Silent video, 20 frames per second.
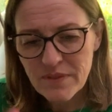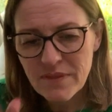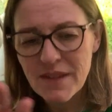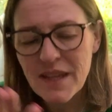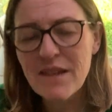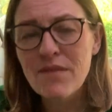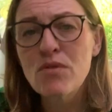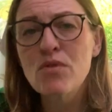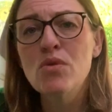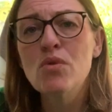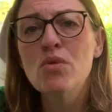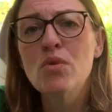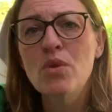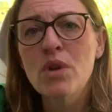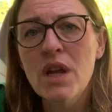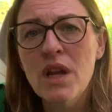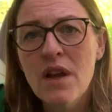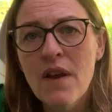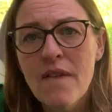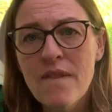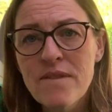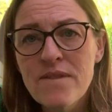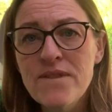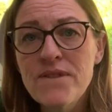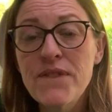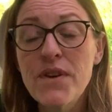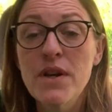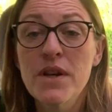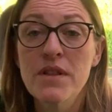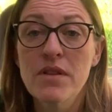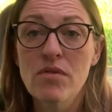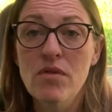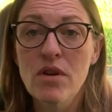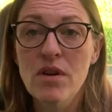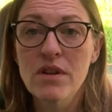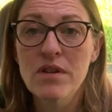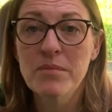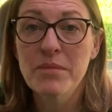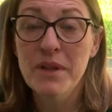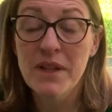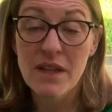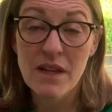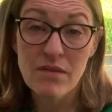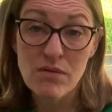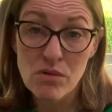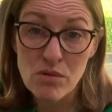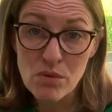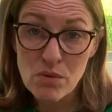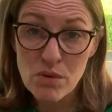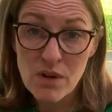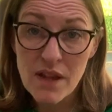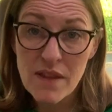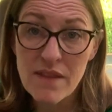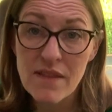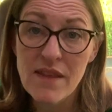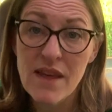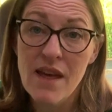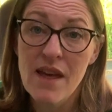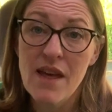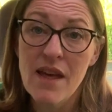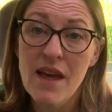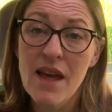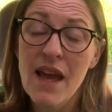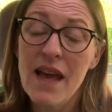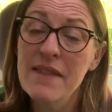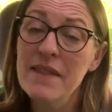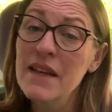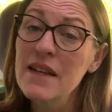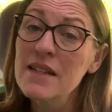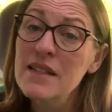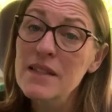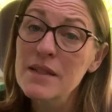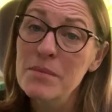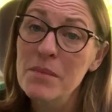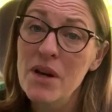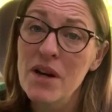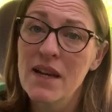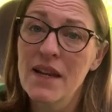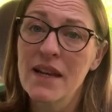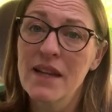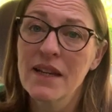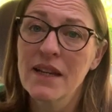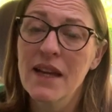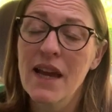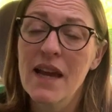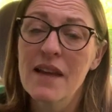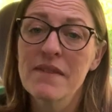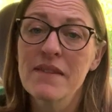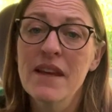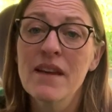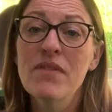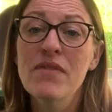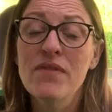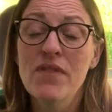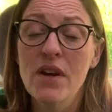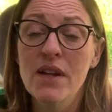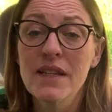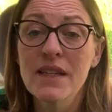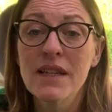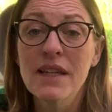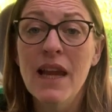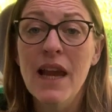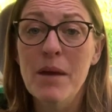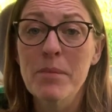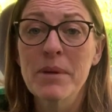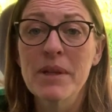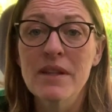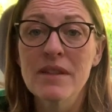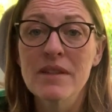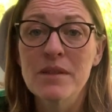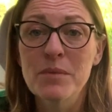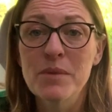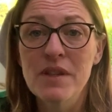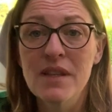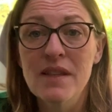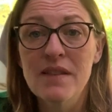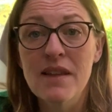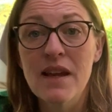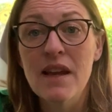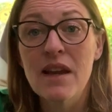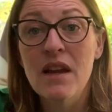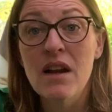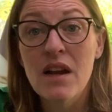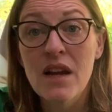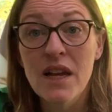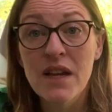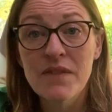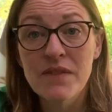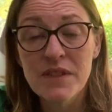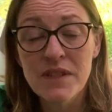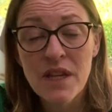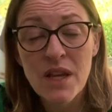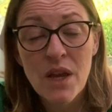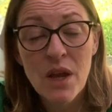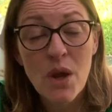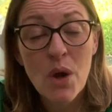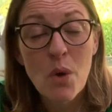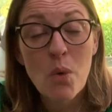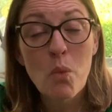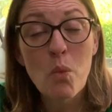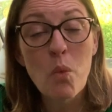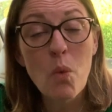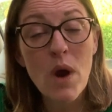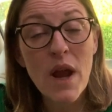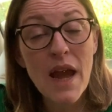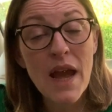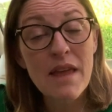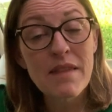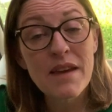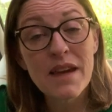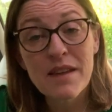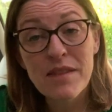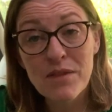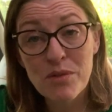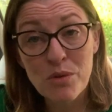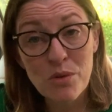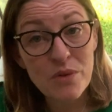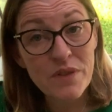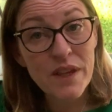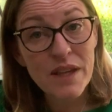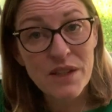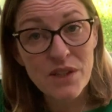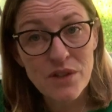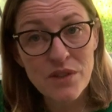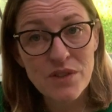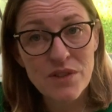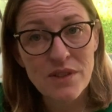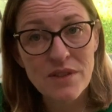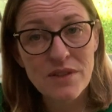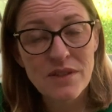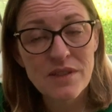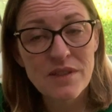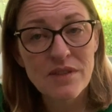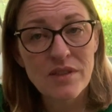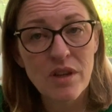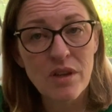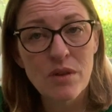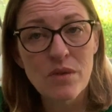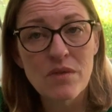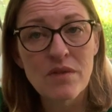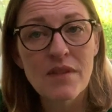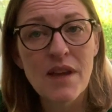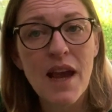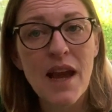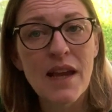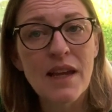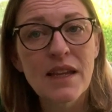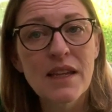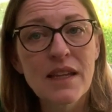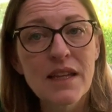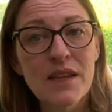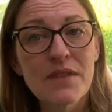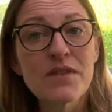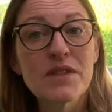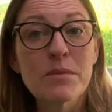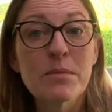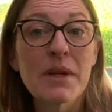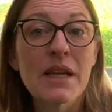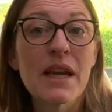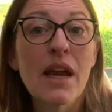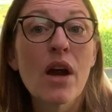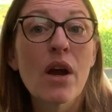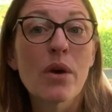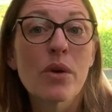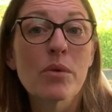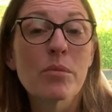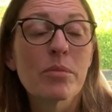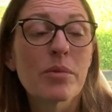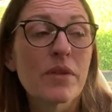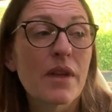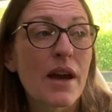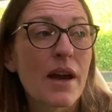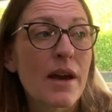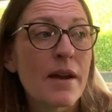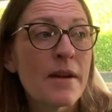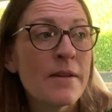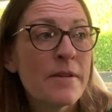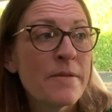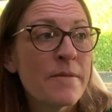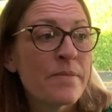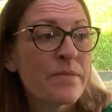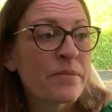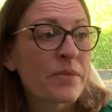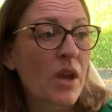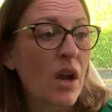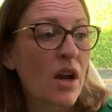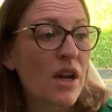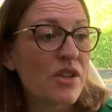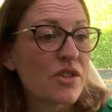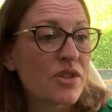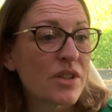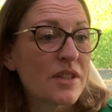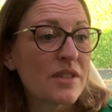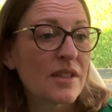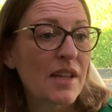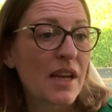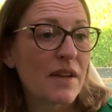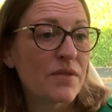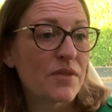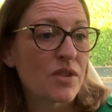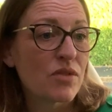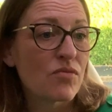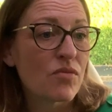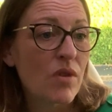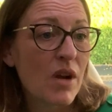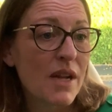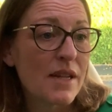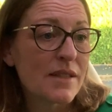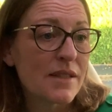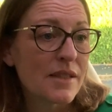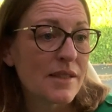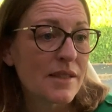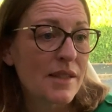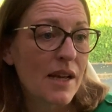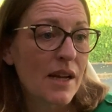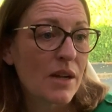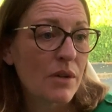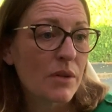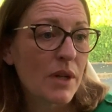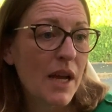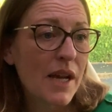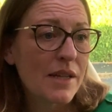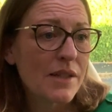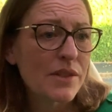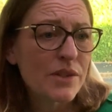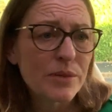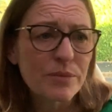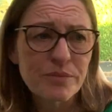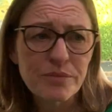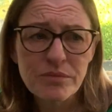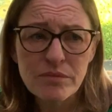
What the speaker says: They're all further on, but they're all there, and they're smiling, and they're finding happiness within their lives where they thought they couldn't. So that gives me hope that I just have to ride this out. And